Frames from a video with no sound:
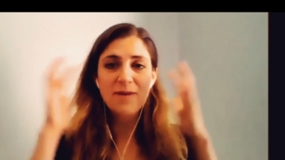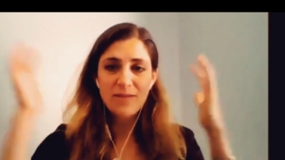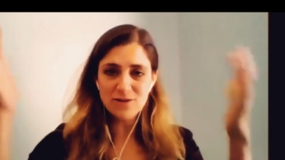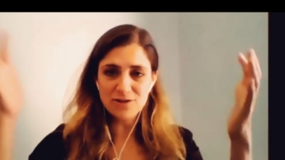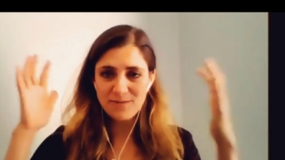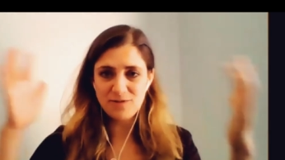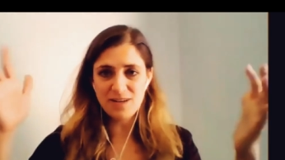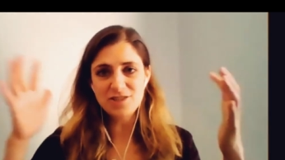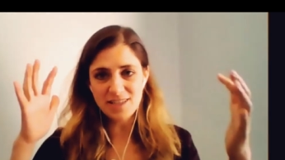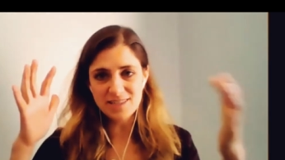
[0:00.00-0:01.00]
mothership
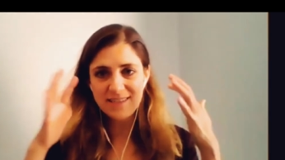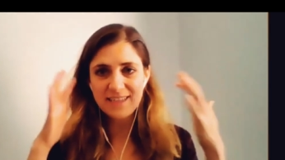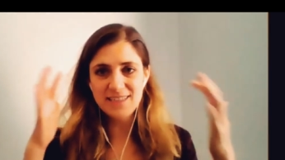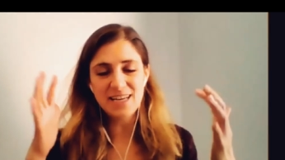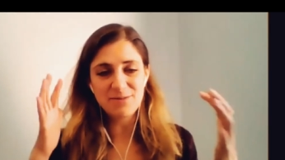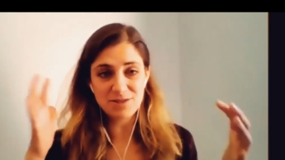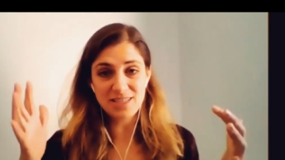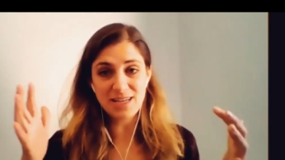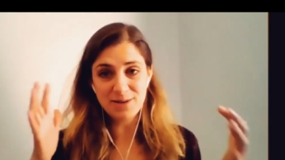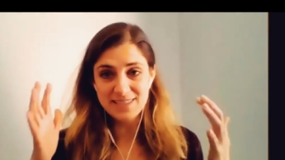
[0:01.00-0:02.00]
franchise, 90 Day, which is
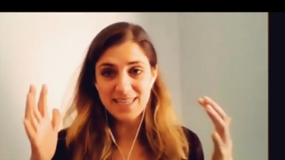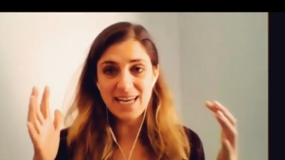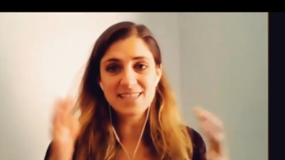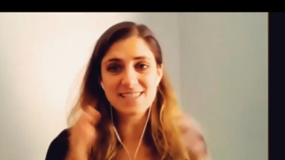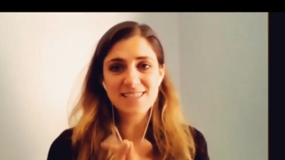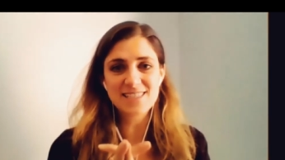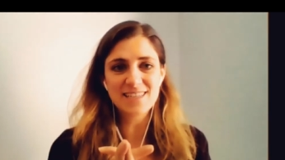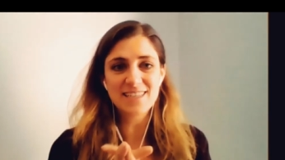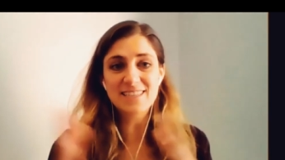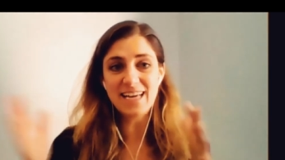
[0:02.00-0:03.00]
now in its 8th
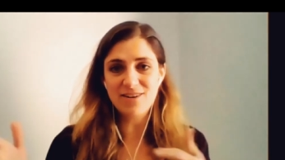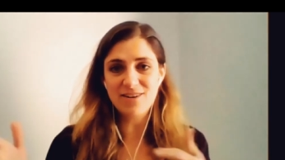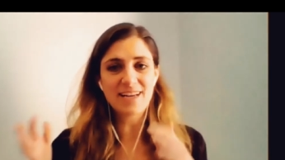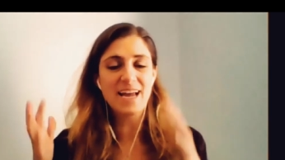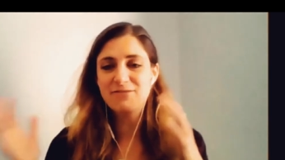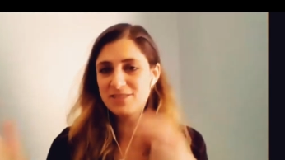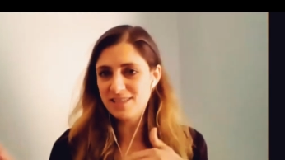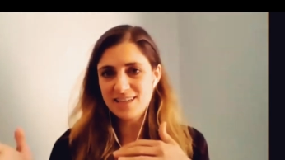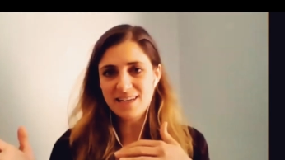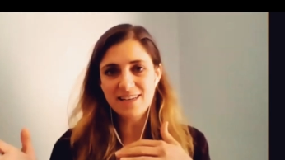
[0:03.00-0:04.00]
season, is airing every
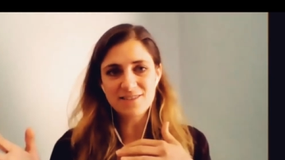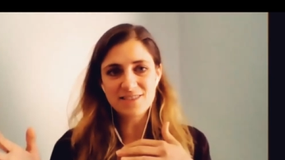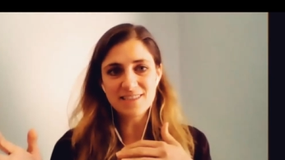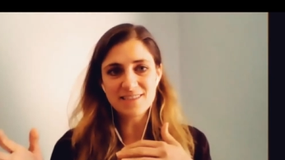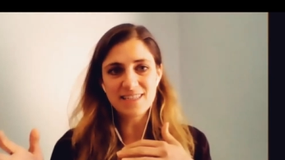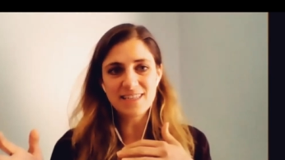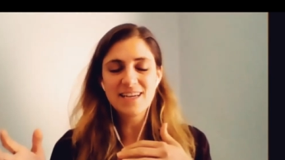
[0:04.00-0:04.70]
Sunday night on TLC.